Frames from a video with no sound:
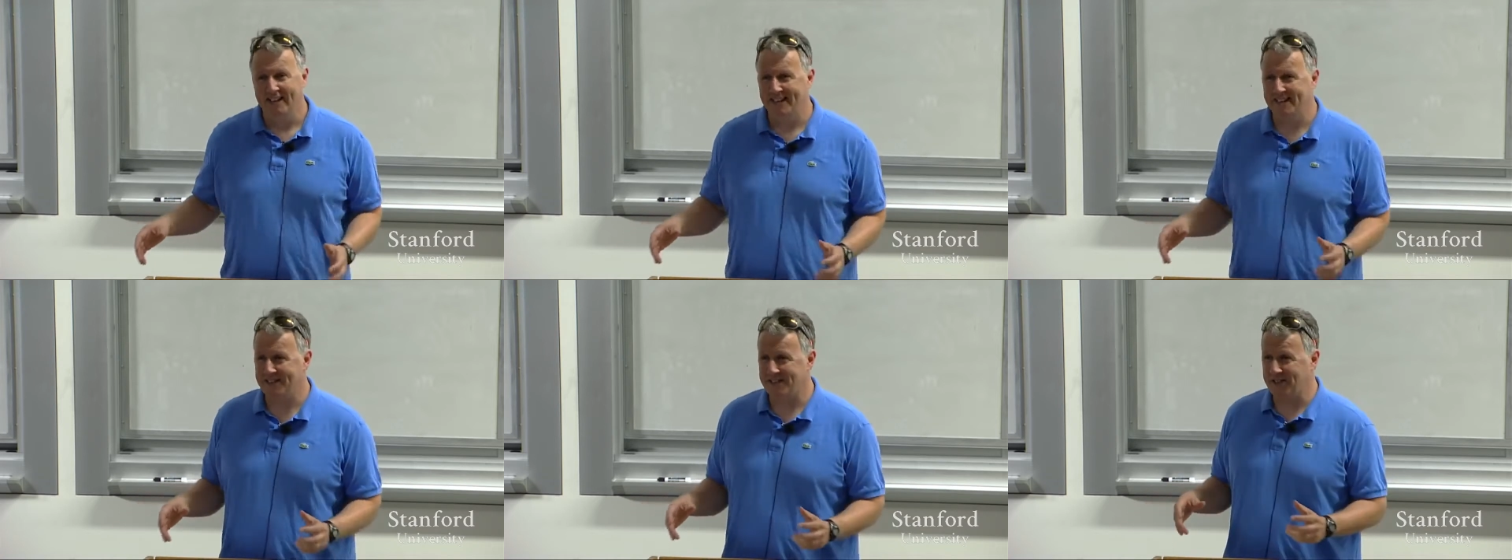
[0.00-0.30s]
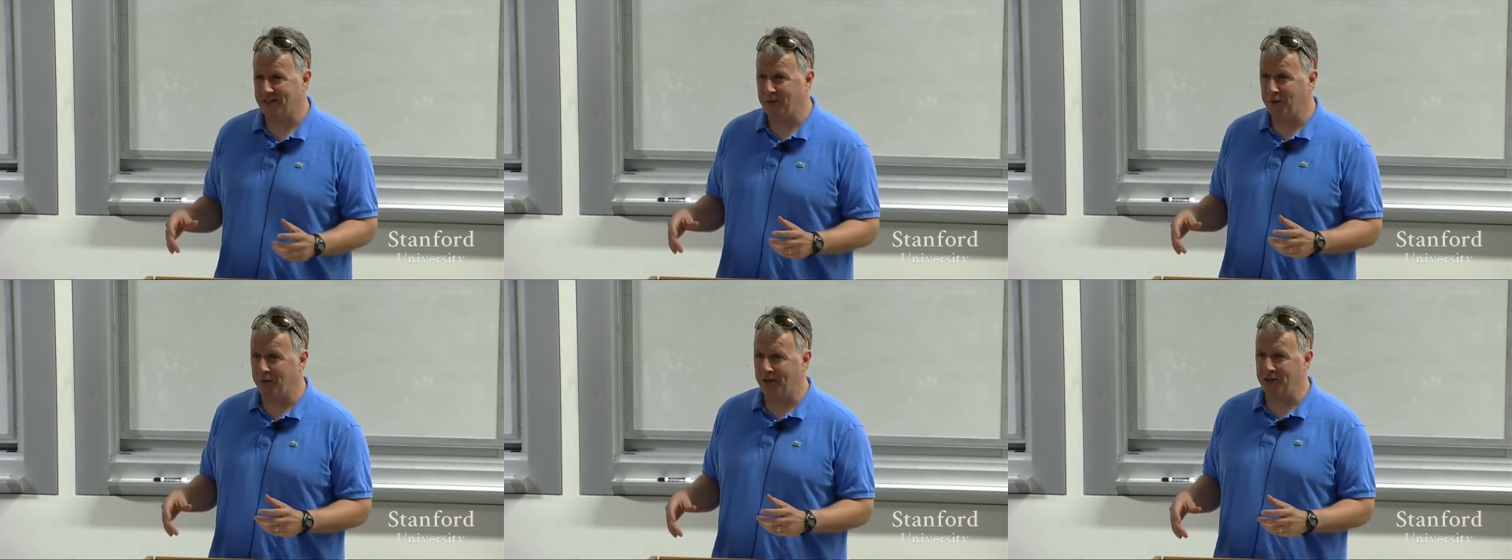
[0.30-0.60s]
And
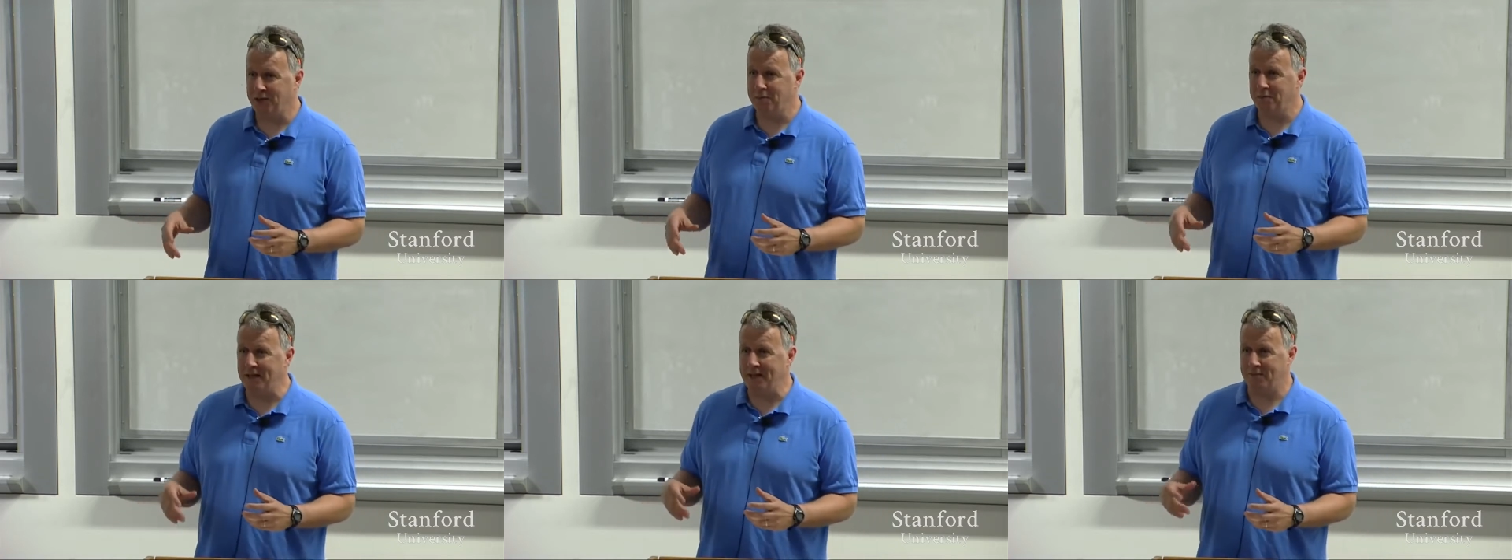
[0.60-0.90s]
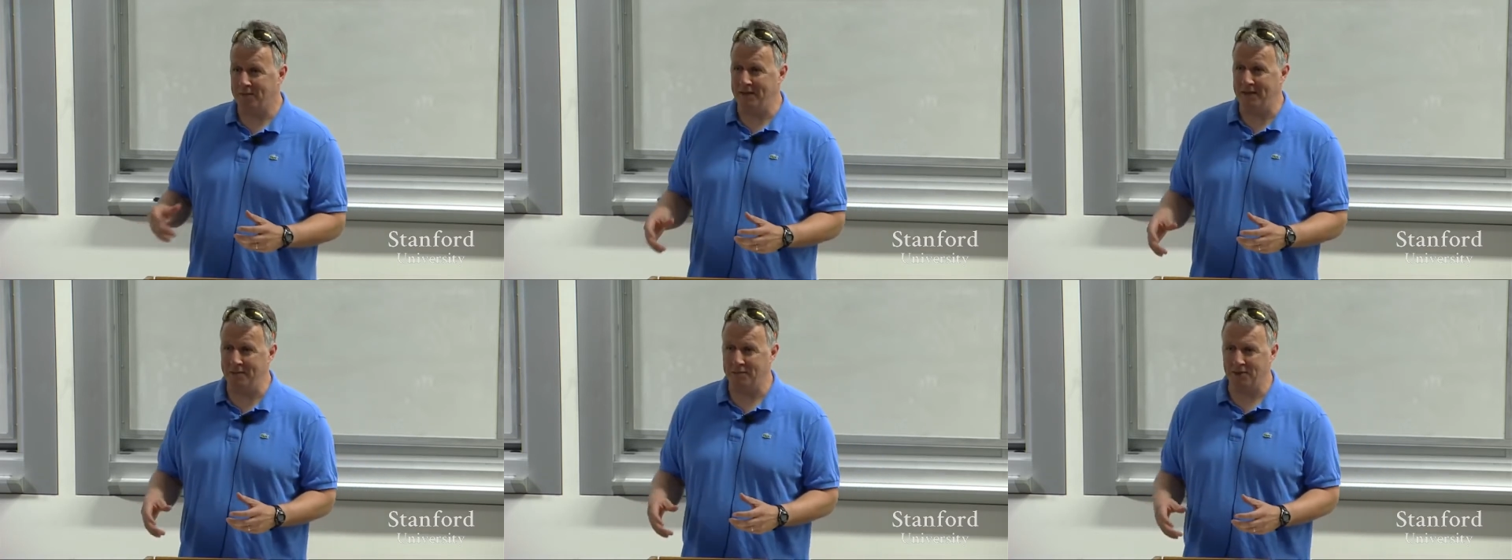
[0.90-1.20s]
so when you
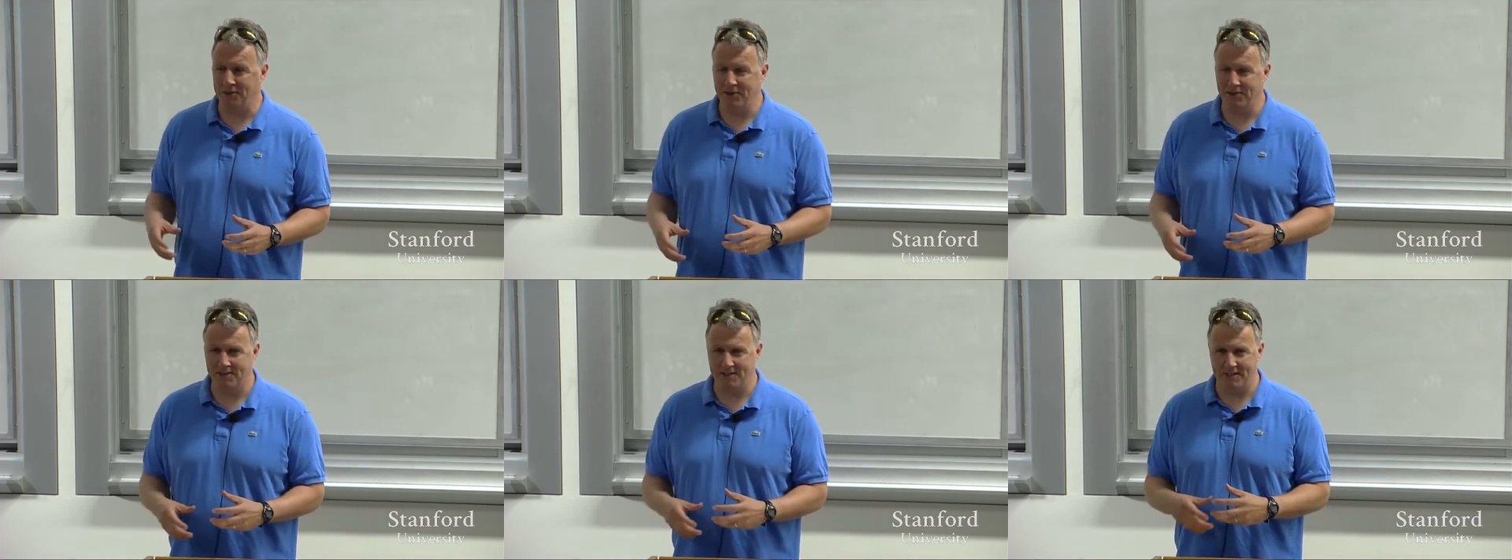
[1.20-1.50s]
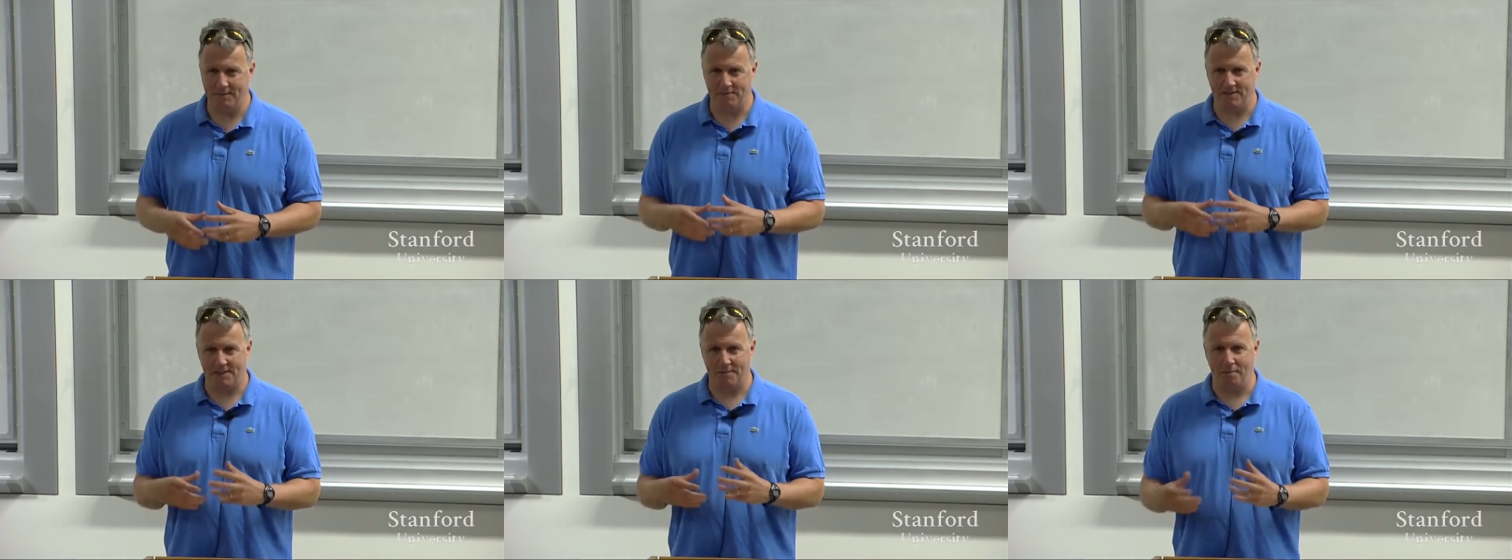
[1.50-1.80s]
meet people who
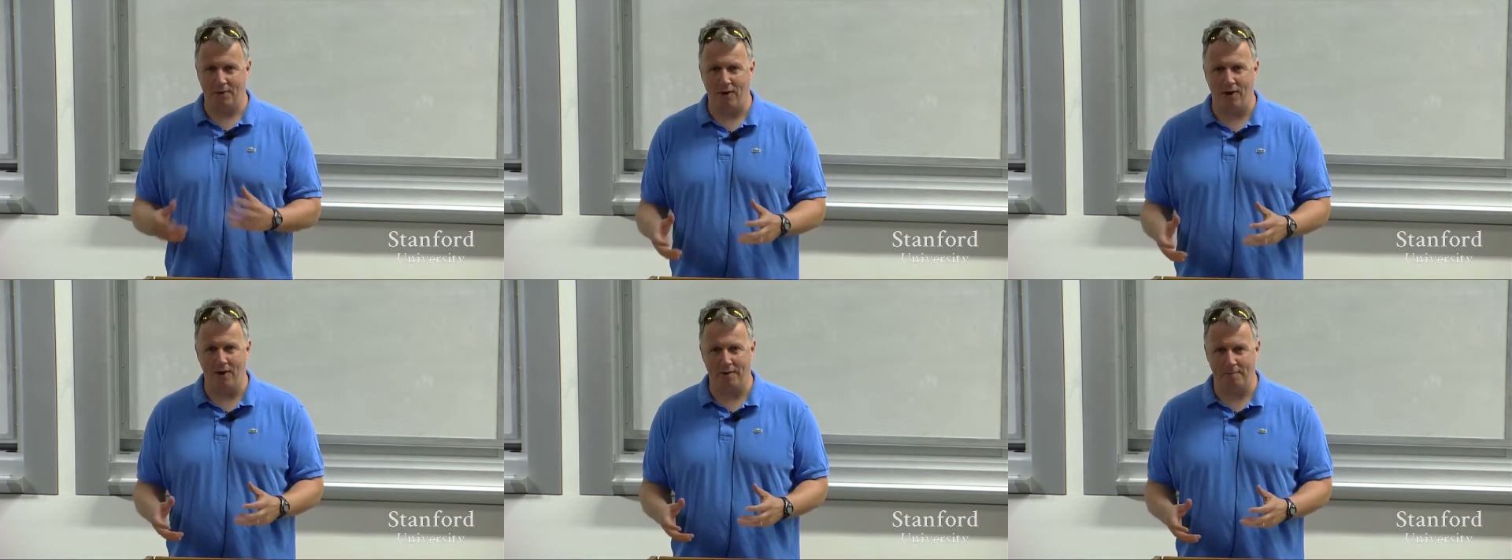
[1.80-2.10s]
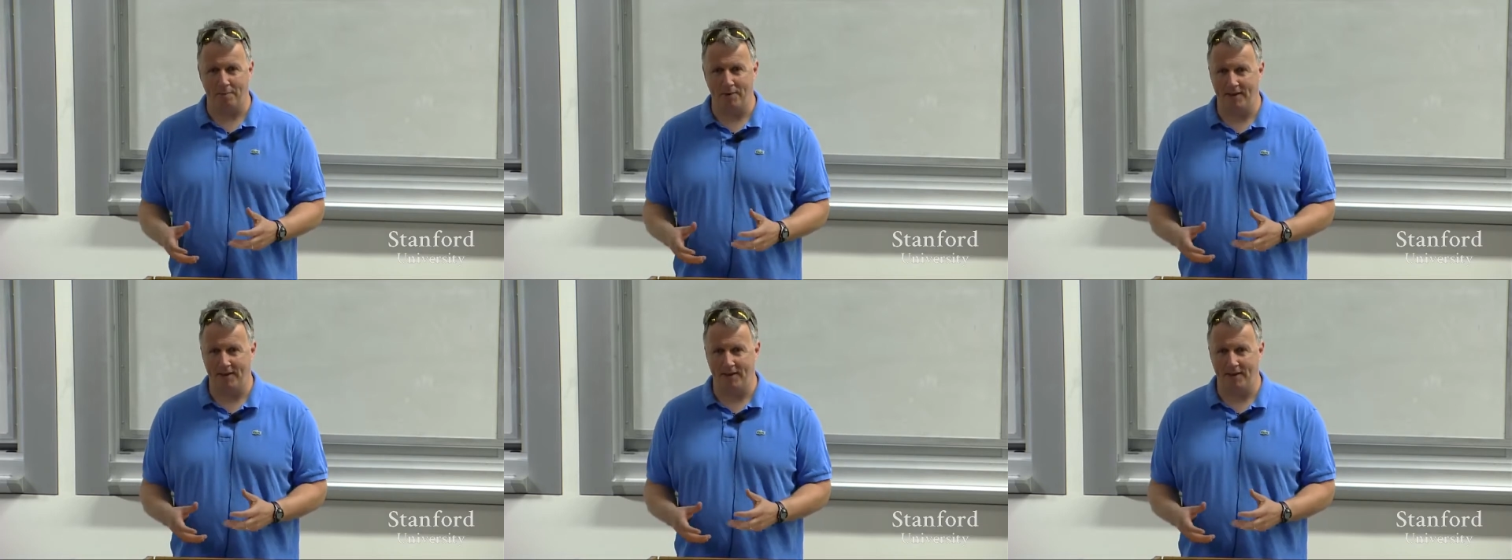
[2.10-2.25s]
seem smart